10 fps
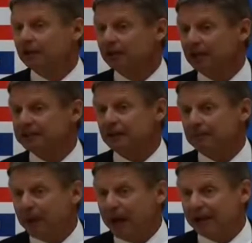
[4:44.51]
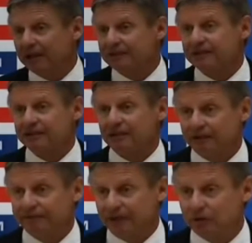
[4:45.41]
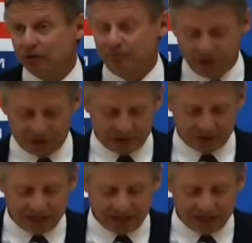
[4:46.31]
Let's balance the federal budget.